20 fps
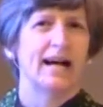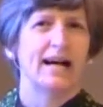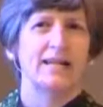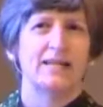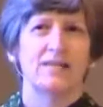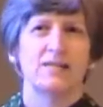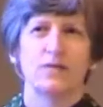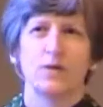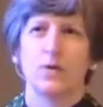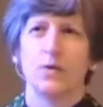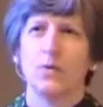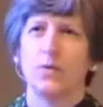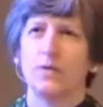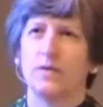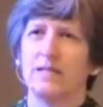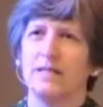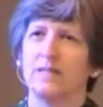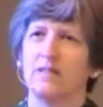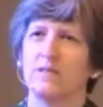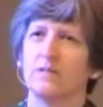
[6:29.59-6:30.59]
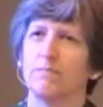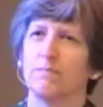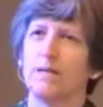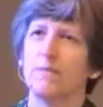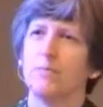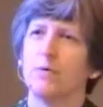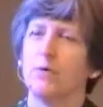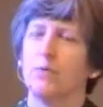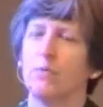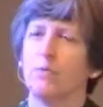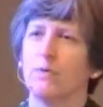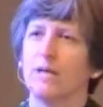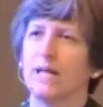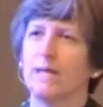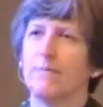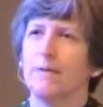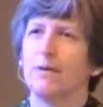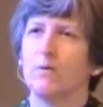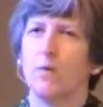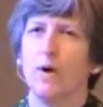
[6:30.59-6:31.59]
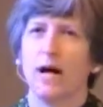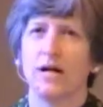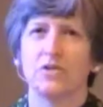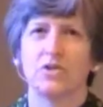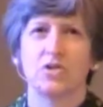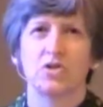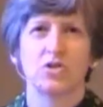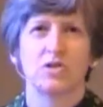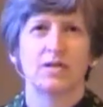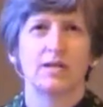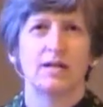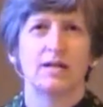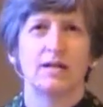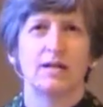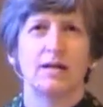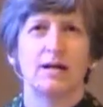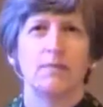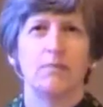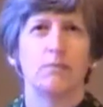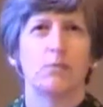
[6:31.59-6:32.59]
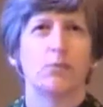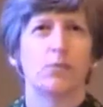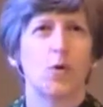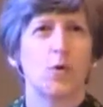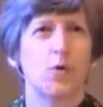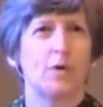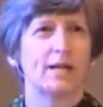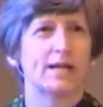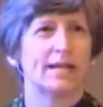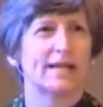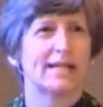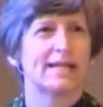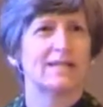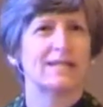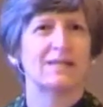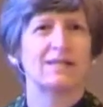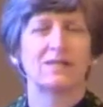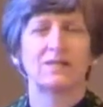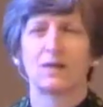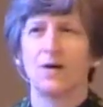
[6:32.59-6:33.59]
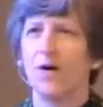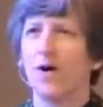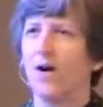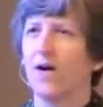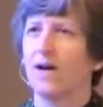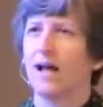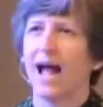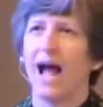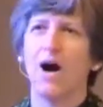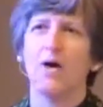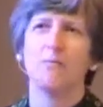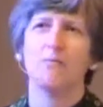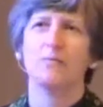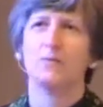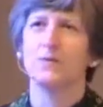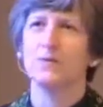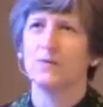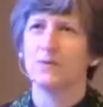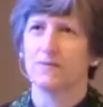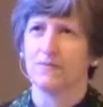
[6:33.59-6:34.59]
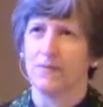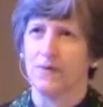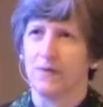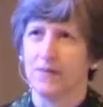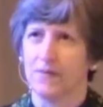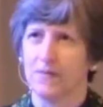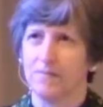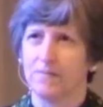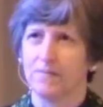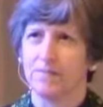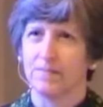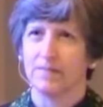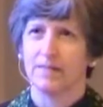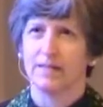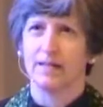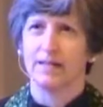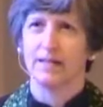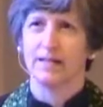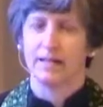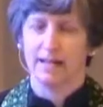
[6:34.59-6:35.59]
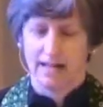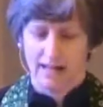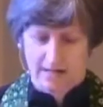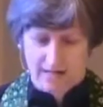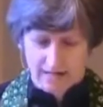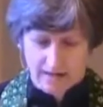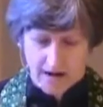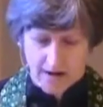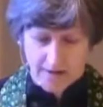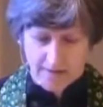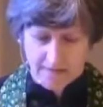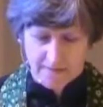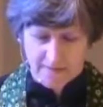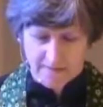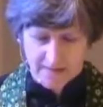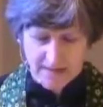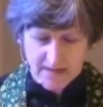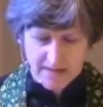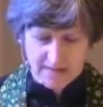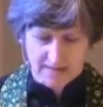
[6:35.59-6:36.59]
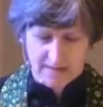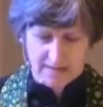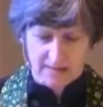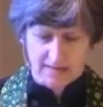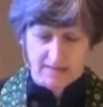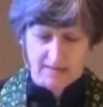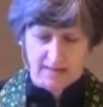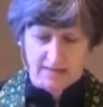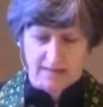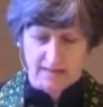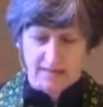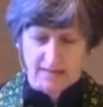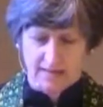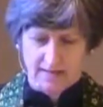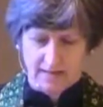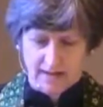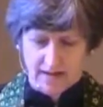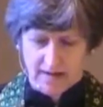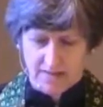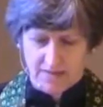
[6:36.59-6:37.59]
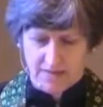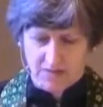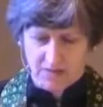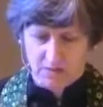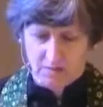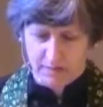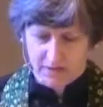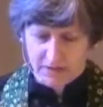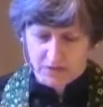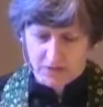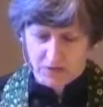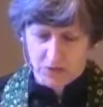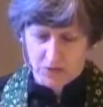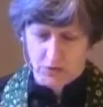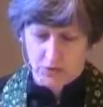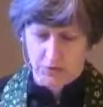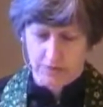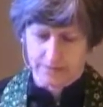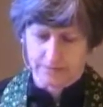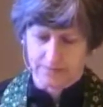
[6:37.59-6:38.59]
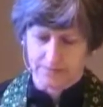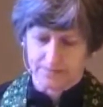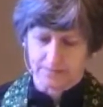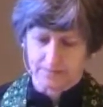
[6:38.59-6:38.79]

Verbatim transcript: And so these people keeping watch broke into song. How beautiful are the feet of this messenger!